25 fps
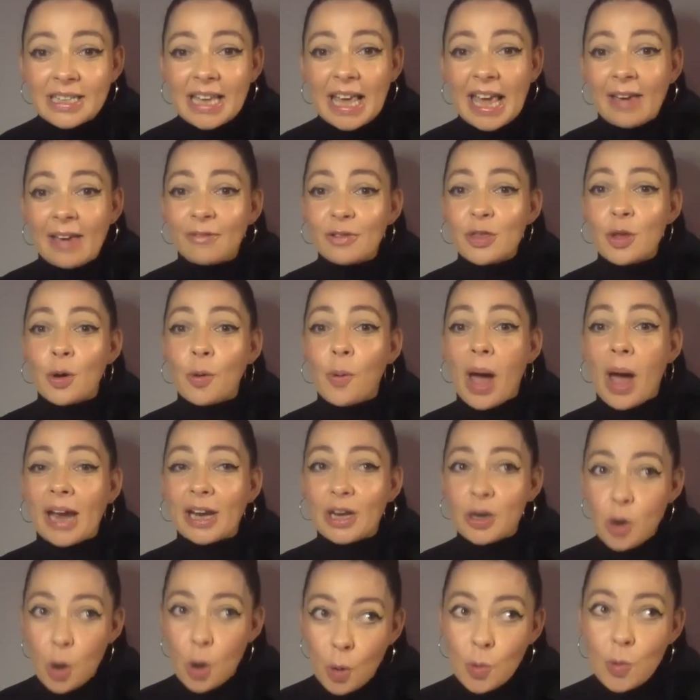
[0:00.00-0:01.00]
Even though I
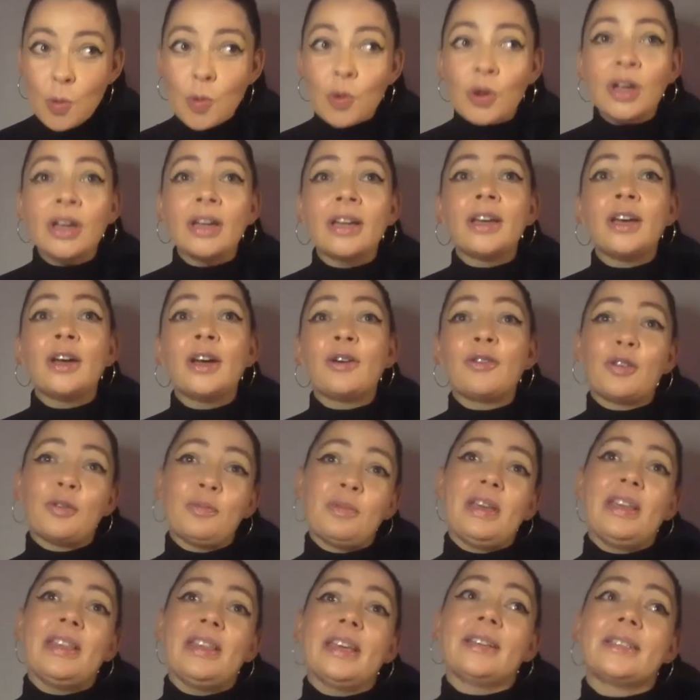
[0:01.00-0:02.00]
know for
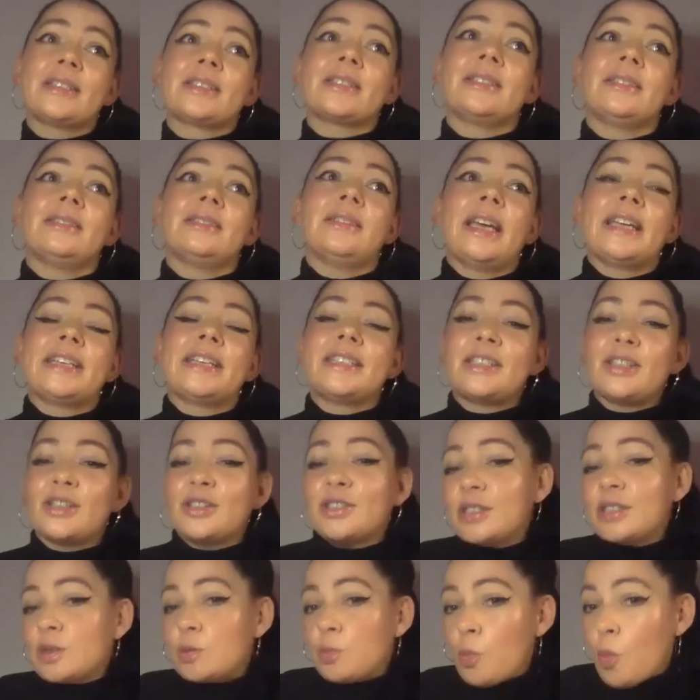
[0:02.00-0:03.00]
me that it
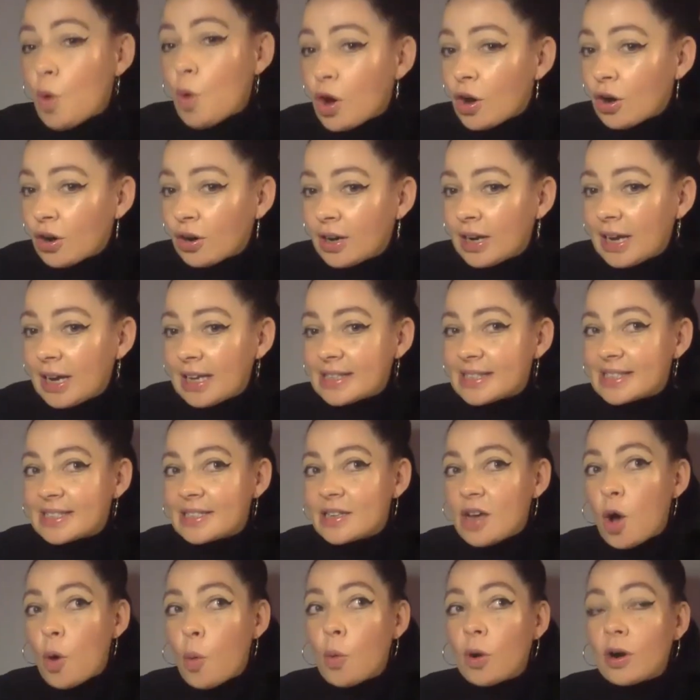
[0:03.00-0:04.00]
doesn't work, it's
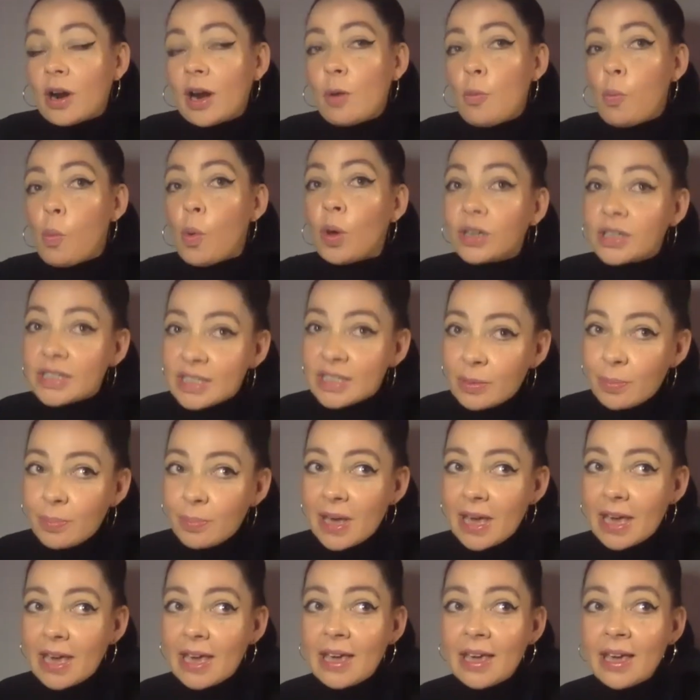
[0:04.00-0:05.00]
not where I want to
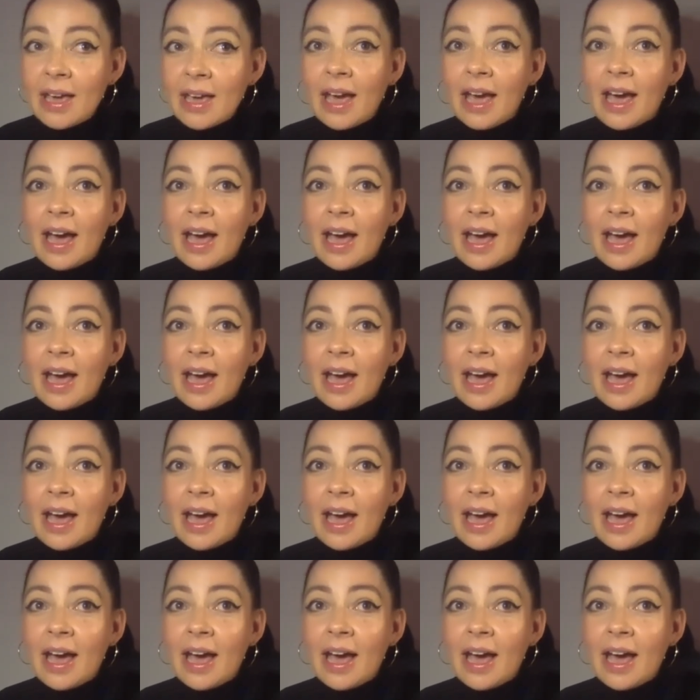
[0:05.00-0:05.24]
be.